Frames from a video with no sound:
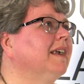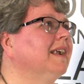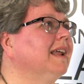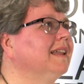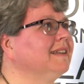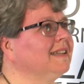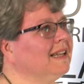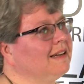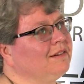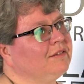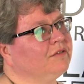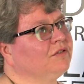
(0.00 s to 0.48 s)

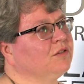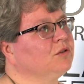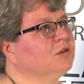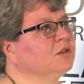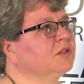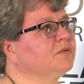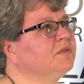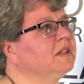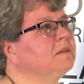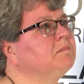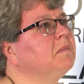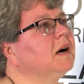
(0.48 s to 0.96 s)
and then of course
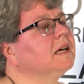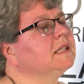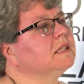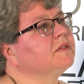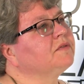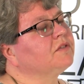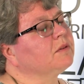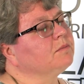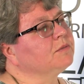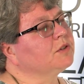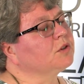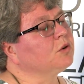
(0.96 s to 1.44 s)
with bus
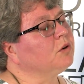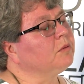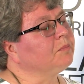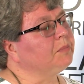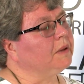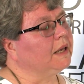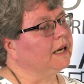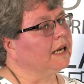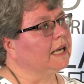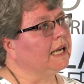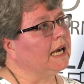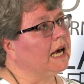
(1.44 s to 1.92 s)
from
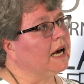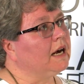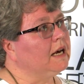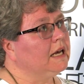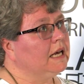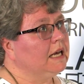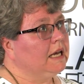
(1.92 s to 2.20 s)
Skopje here.